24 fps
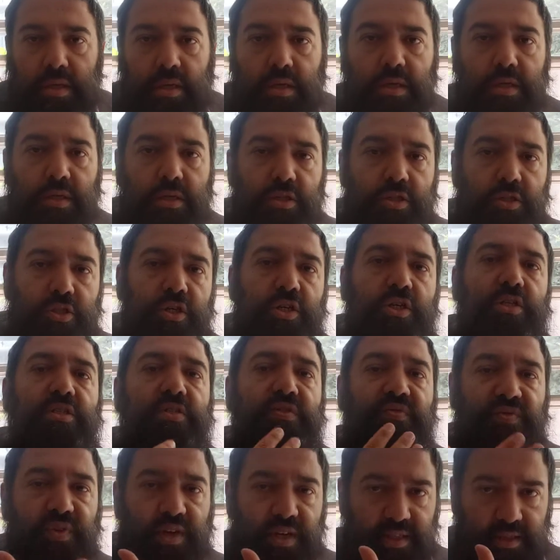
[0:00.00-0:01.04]
is just
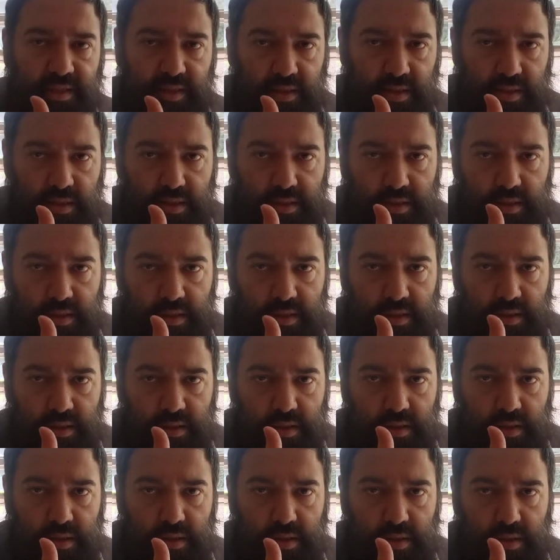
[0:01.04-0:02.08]
vessels
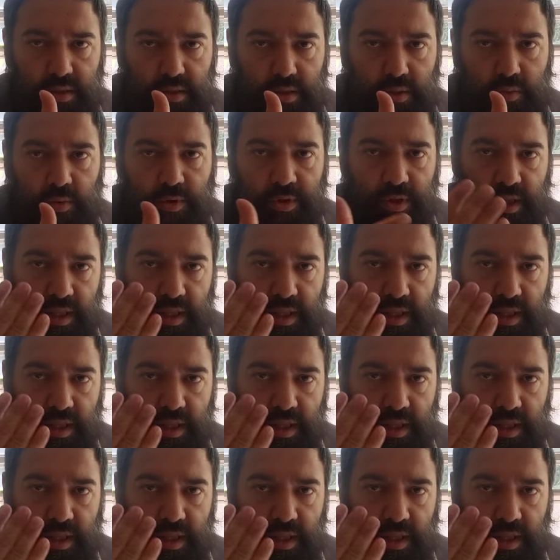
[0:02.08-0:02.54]
when